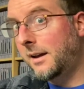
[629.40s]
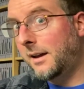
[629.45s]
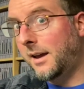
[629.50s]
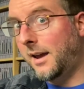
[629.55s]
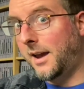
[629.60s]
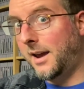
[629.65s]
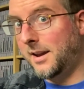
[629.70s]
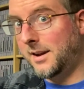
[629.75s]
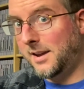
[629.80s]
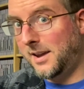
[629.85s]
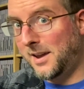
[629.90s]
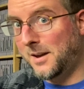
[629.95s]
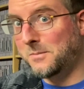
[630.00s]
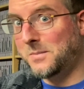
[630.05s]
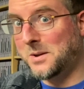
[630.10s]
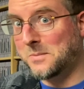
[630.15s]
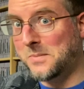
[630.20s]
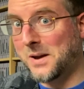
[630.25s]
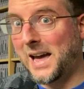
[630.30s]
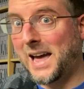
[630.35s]
And he hit
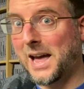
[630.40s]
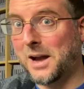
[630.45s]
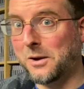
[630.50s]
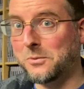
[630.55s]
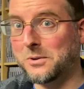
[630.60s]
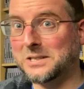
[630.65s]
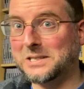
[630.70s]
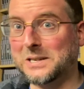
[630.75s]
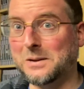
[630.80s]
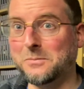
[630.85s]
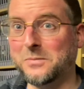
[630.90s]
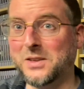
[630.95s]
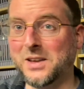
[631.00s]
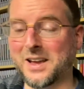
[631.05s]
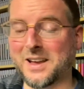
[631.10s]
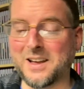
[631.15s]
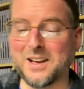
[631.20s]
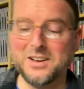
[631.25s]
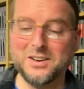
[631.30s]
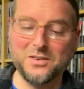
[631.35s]
me back with
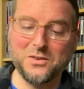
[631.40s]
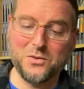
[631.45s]
something